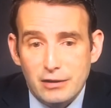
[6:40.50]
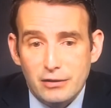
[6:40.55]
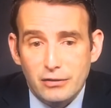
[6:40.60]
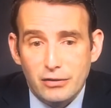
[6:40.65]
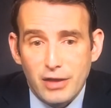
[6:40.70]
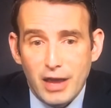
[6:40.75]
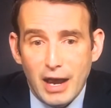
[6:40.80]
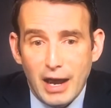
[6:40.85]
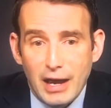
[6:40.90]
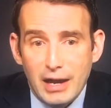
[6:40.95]
is
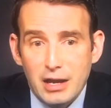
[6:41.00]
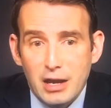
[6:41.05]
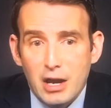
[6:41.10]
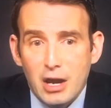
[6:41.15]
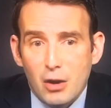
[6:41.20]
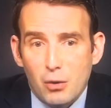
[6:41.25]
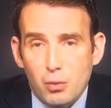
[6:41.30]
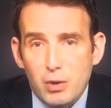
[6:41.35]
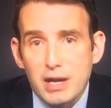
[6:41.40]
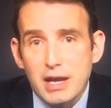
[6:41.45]
that
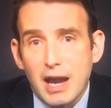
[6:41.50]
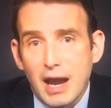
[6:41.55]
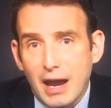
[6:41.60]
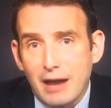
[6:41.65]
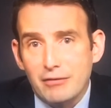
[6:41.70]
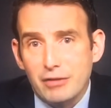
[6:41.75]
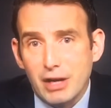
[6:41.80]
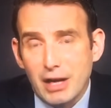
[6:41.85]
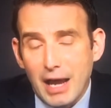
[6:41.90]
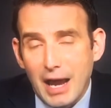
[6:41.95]
we
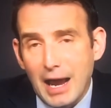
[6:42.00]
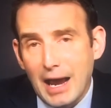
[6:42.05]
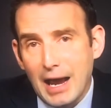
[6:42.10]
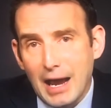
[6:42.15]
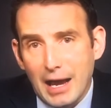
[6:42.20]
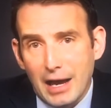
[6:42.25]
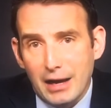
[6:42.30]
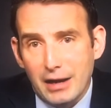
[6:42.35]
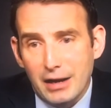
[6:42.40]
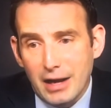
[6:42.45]
haven't
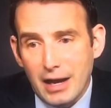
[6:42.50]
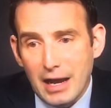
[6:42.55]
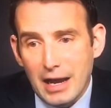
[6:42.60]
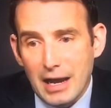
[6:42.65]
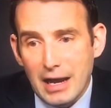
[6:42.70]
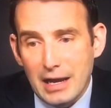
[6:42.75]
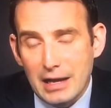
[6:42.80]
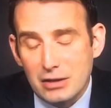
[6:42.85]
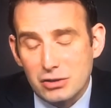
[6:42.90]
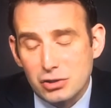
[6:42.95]
had
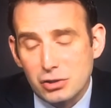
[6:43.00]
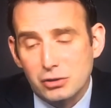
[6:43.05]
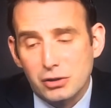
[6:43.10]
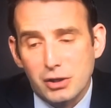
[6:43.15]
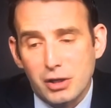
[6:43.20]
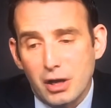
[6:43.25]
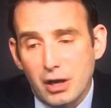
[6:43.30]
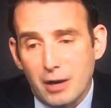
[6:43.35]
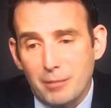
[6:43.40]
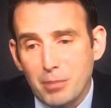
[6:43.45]
a,
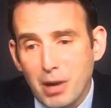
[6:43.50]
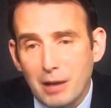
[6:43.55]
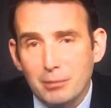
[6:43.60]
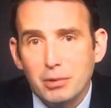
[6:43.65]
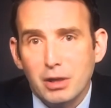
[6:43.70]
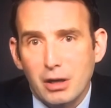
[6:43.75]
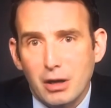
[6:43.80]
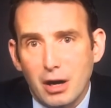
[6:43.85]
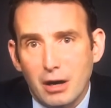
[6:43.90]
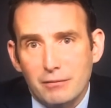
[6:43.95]
certainly not a
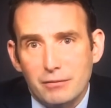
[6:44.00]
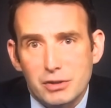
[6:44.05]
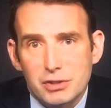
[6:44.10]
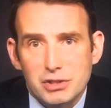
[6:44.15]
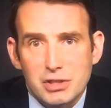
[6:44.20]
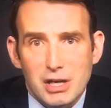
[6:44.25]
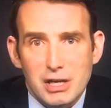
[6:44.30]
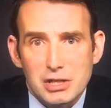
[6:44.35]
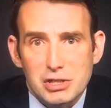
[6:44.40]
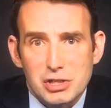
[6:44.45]
public
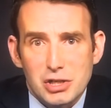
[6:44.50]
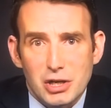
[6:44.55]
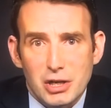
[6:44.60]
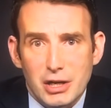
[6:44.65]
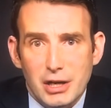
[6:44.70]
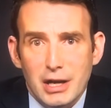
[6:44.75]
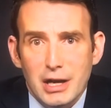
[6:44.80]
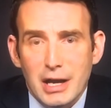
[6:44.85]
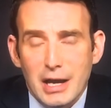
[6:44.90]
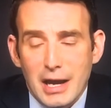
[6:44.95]

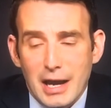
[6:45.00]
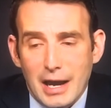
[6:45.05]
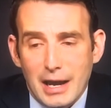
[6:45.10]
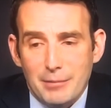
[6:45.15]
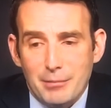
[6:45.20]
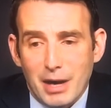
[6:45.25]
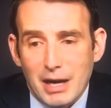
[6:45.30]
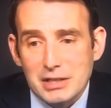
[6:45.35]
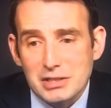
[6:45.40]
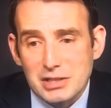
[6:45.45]
conversation,
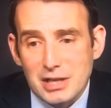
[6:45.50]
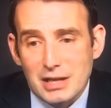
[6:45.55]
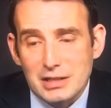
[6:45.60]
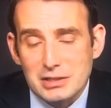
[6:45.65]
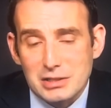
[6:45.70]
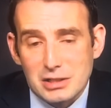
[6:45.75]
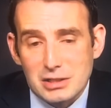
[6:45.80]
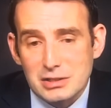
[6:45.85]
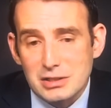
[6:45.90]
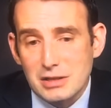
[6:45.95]
and my
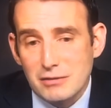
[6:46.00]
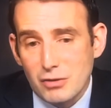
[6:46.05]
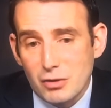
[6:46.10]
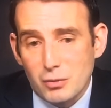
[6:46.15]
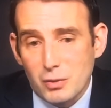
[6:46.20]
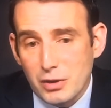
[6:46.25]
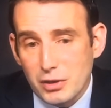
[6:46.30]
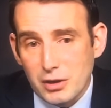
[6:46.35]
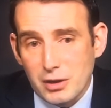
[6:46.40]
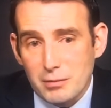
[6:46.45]
sense is
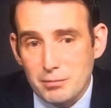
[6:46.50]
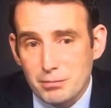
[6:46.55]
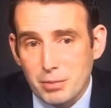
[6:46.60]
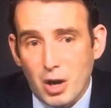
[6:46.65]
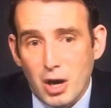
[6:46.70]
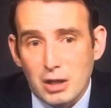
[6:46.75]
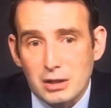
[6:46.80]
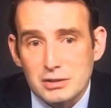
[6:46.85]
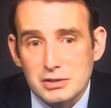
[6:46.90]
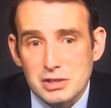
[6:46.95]
even within
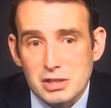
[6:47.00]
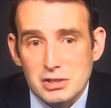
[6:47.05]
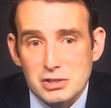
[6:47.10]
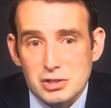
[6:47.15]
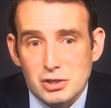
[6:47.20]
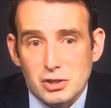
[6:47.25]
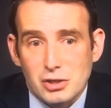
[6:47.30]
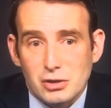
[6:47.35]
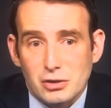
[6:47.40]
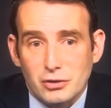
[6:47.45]
policy
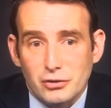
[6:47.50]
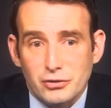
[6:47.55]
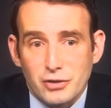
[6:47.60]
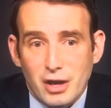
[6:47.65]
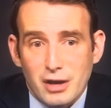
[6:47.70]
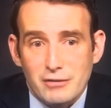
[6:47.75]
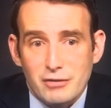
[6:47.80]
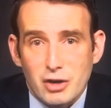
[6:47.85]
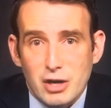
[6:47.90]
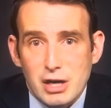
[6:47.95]
circles,
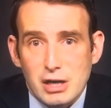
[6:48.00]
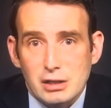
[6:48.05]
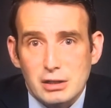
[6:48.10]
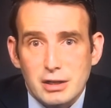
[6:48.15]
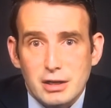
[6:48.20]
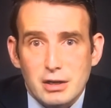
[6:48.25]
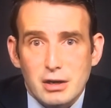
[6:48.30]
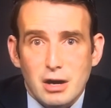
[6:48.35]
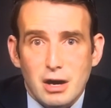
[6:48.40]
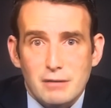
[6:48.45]
not a very
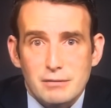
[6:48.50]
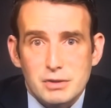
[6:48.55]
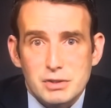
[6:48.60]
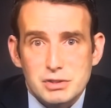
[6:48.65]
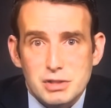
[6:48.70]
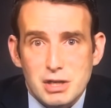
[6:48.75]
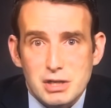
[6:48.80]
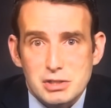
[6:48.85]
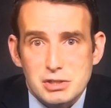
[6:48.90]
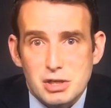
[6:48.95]
clear
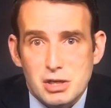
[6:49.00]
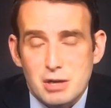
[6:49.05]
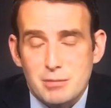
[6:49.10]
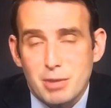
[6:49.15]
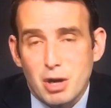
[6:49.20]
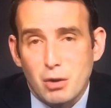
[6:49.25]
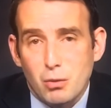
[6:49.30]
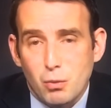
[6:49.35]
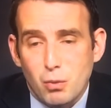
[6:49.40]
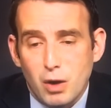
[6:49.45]
conversation
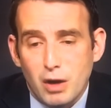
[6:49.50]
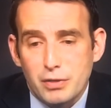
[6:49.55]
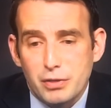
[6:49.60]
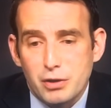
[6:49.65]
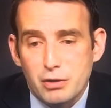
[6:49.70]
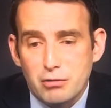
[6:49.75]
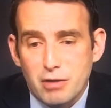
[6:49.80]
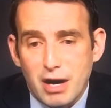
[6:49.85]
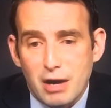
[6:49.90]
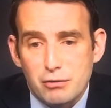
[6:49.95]
about
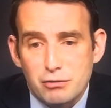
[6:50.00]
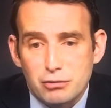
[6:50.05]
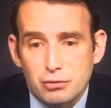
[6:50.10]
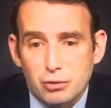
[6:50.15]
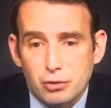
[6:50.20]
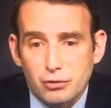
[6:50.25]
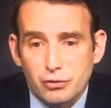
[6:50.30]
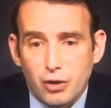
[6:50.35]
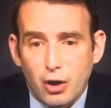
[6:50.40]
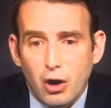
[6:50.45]
what the ground
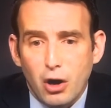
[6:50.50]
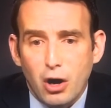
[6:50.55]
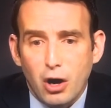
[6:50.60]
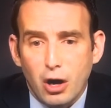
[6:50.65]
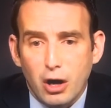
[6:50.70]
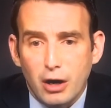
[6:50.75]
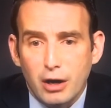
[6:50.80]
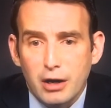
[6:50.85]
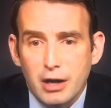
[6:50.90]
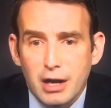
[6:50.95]
rules
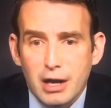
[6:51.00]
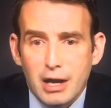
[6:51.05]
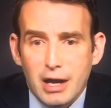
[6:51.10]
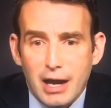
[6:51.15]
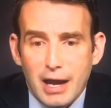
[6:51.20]
are.